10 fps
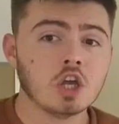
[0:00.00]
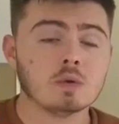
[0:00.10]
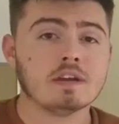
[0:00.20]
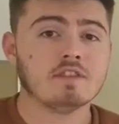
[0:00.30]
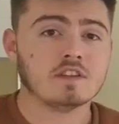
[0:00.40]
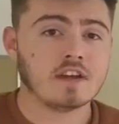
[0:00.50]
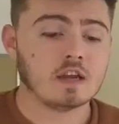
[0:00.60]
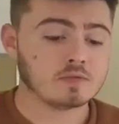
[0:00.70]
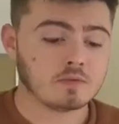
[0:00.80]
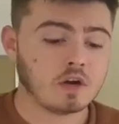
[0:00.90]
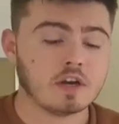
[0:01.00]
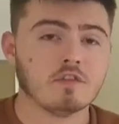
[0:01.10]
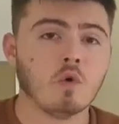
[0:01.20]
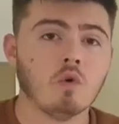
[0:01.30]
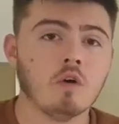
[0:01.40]
You'll either develop some kind
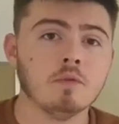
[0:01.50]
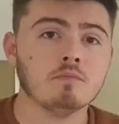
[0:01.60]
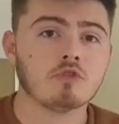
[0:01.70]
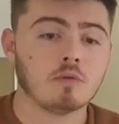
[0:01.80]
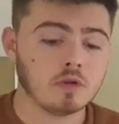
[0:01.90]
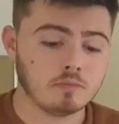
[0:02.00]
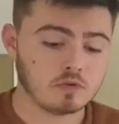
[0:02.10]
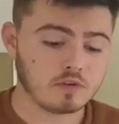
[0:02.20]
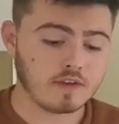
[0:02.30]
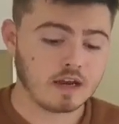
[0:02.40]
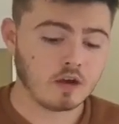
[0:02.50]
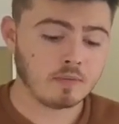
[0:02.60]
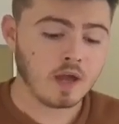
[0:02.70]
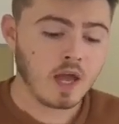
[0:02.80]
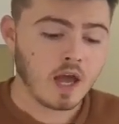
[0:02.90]
of autoimmune problem, you'll develop